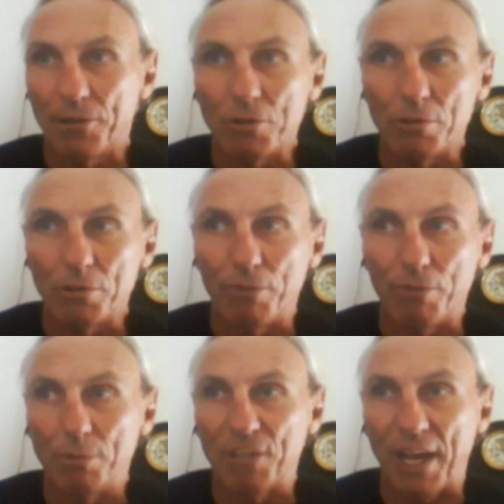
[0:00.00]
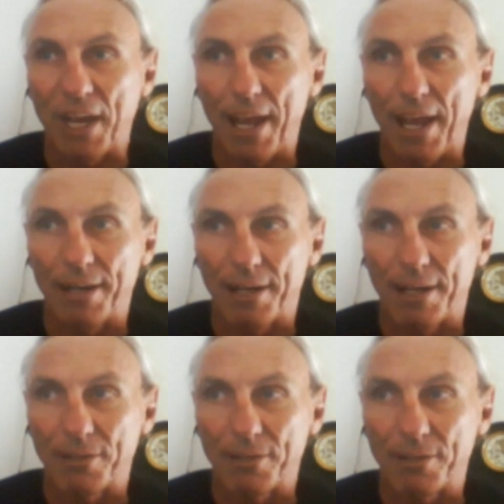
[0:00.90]
the two foams I
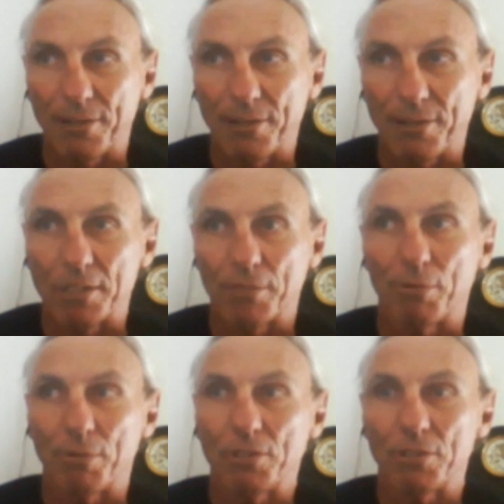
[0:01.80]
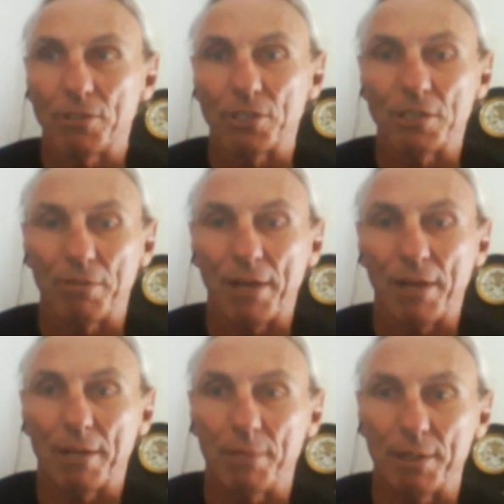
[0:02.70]
had as a basis for research and
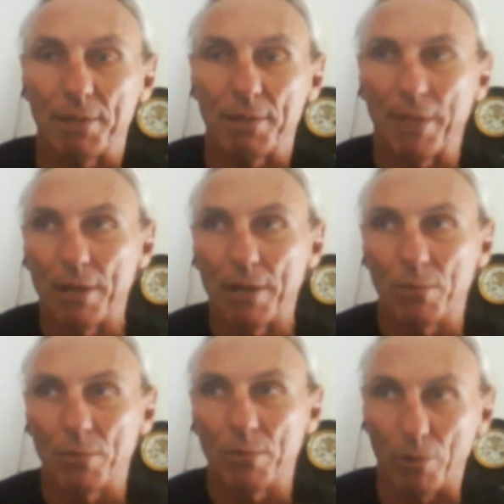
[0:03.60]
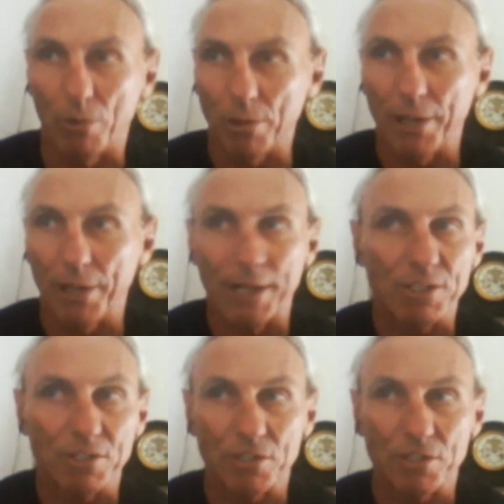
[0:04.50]
development were
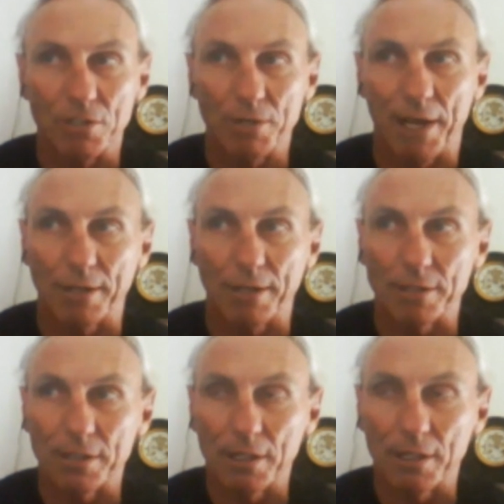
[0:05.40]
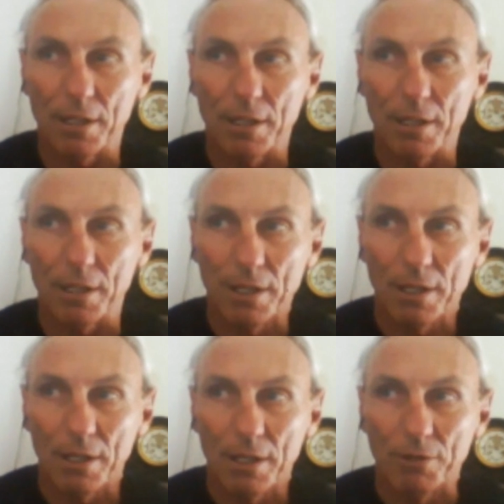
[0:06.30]
Auralex and Sonex.
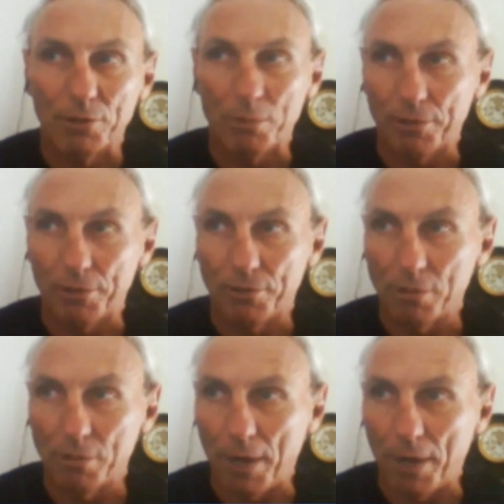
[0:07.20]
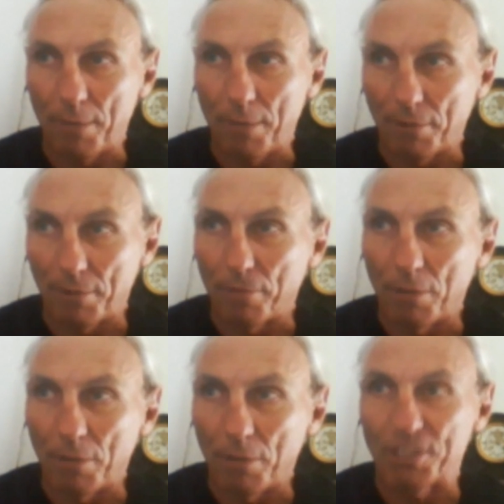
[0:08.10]
Those were the two
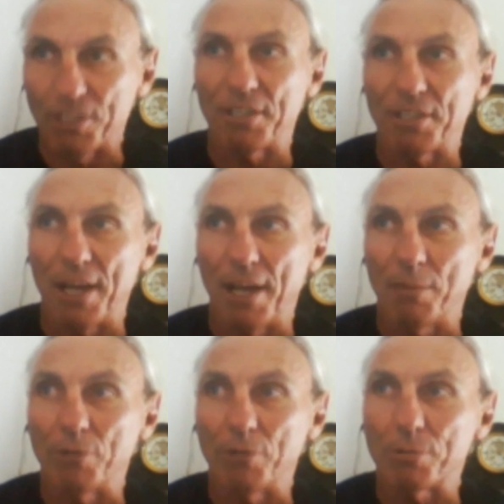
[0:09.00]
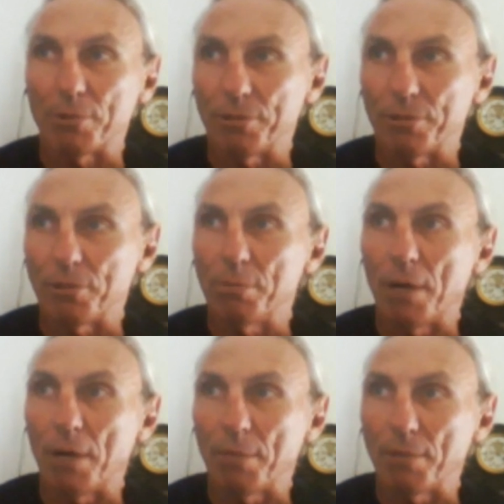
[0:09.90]
popular foams at the time. Those were the
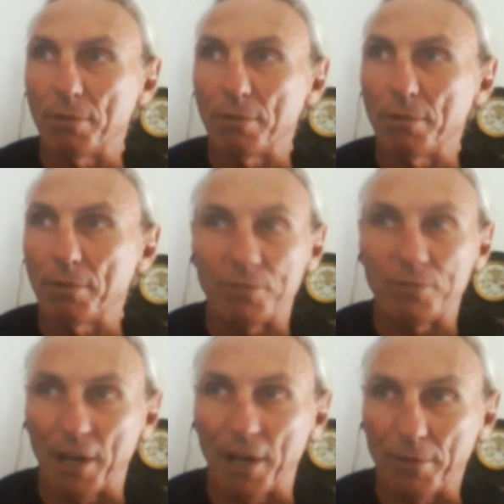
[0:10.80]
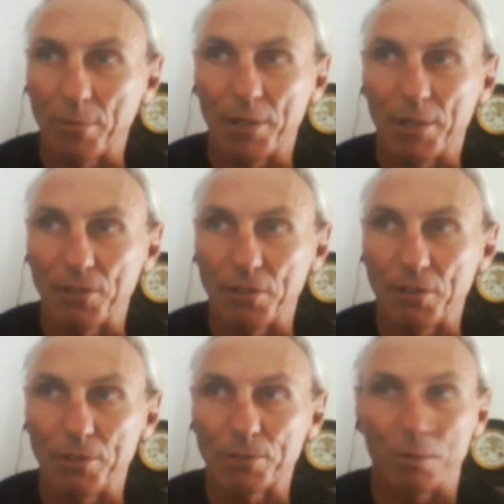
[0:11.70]
two popular foams everyone
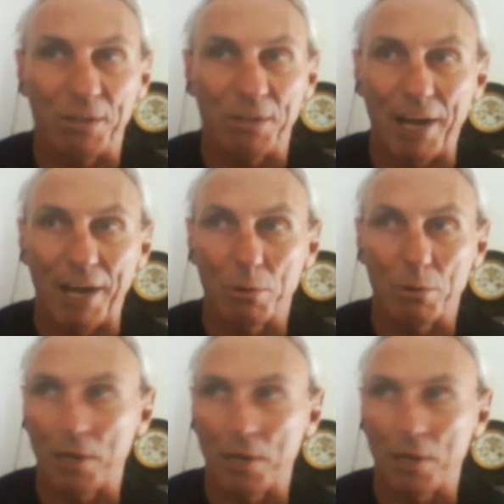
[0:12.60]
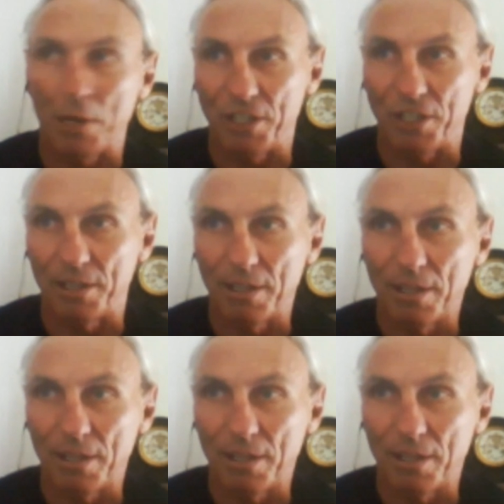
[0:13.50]
used without question.